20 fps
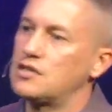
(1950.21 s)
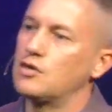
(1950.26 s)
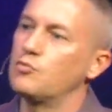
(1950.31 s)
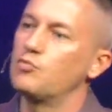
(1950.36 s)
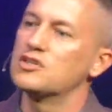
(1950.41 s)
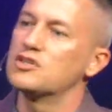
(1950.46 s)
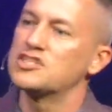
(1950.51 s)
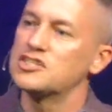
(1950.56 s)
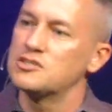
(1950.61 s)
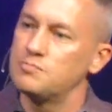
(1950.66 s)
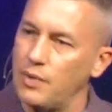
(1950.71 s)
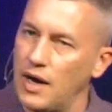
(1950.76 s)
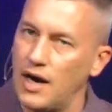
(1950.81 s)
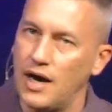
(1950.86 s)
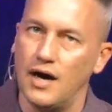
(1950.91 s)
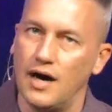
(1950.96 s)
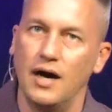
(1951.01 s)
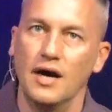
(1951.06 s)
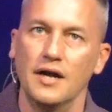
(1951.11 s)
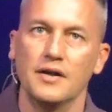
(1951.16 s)
to
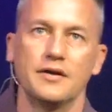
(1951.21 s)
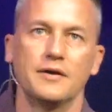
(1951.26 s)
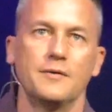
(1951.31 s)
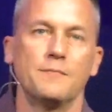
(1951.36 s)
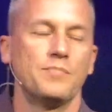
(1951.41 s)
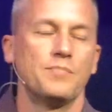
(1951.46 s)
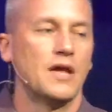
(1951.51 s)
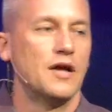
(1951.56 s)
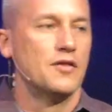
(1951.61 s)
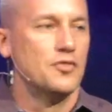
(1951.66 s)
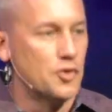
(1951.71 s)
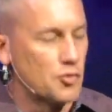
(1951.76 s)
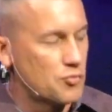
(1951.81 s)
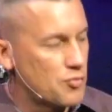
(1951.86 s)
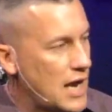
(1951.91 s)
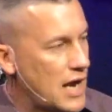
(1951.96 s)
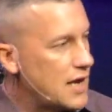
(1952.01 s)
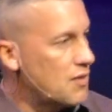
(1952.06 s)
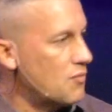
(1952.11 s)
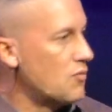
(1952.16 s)
respond the
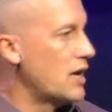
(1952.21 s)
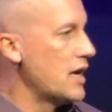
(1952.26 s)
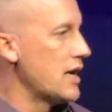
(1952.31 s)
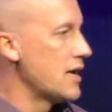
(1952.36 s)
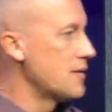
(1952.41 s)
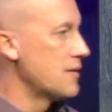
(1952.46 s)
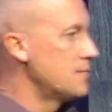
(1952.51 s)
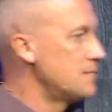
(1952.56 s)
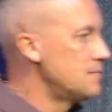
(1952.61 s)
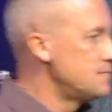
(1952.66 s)
right way.